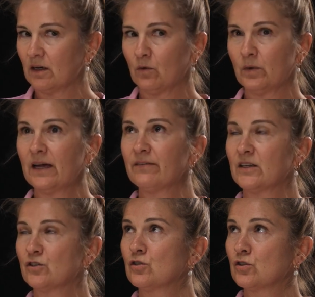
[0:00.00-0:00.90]
we have
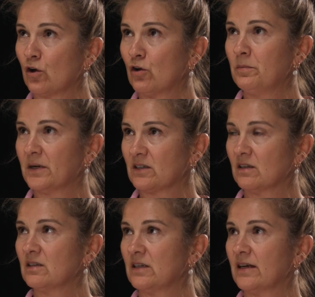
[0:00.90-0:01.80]
had so much
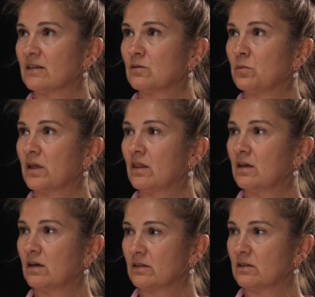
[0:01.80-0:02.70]
success with
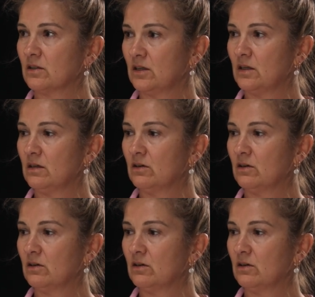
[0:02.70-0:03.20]
the